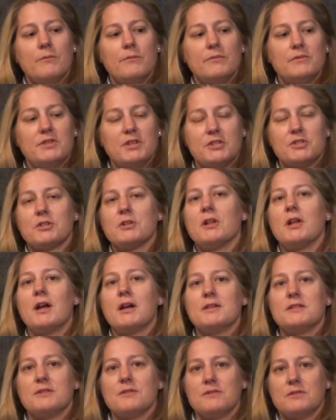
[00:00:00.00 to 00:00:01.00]

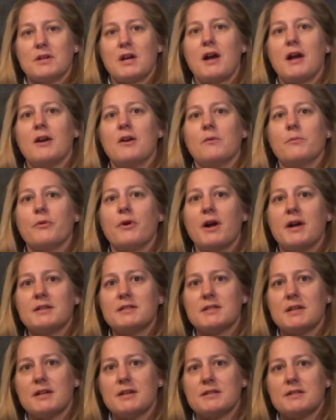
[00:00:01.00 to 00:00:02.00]
digitalize their entire
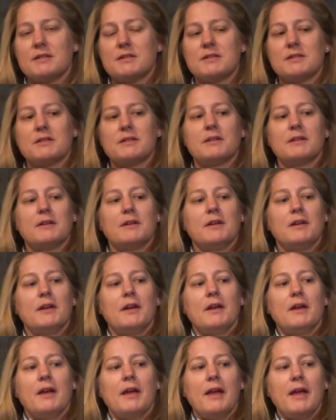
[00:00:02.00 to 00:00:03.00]
process,
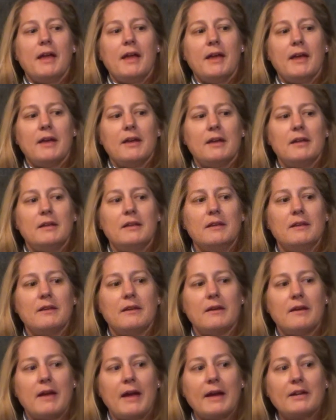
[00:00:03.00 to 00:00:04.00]
and
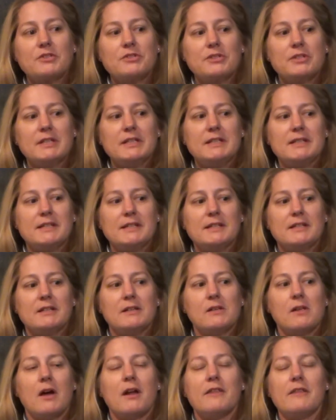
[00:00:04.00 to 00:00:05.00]
actually did a
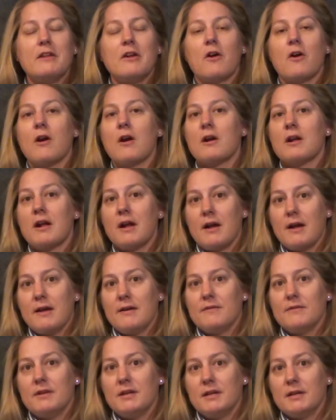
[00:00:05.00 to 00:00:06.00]
lot of the
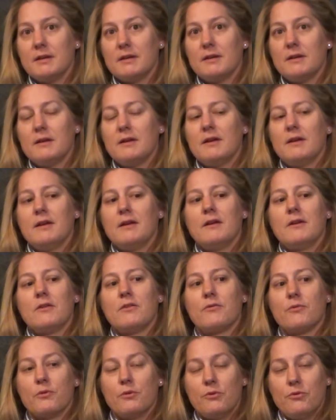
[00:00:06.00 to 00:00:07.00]
archiving
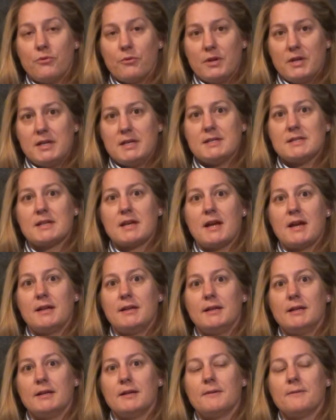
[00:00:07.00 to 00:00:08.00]
through 3D
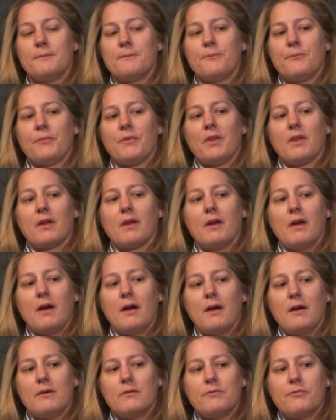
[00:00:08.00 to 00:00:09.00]
scanning
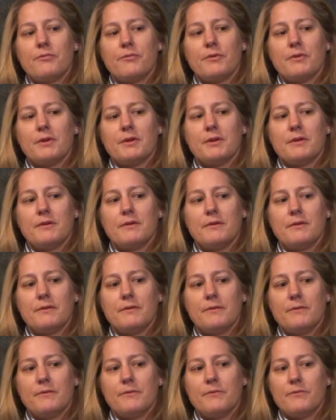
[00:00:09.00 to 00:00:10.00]
of
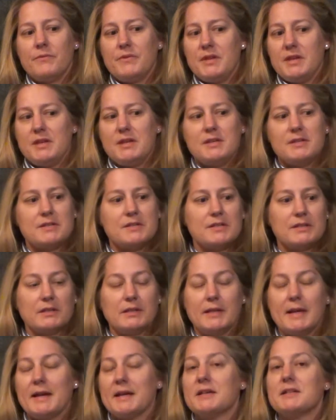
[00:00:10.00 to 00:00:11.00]
these
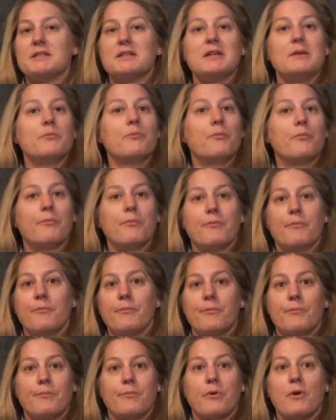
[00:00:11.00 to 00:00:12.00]
legacy
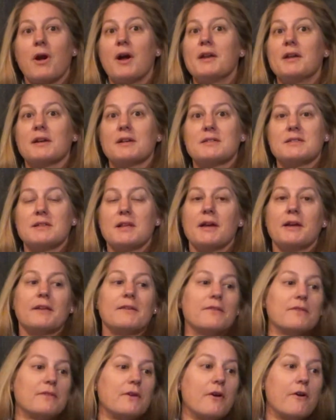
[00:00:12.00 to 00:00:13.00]
products, like
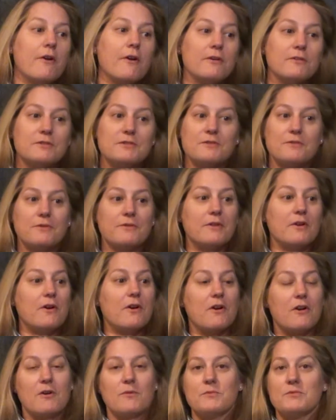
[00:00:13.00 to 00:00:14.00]
the hearts or the
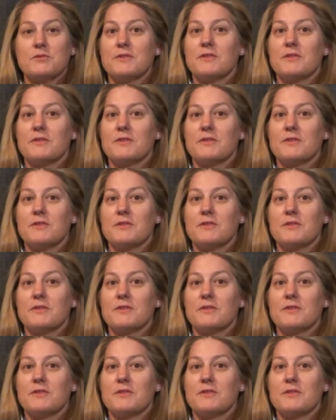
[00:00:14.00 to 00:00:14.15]
arms or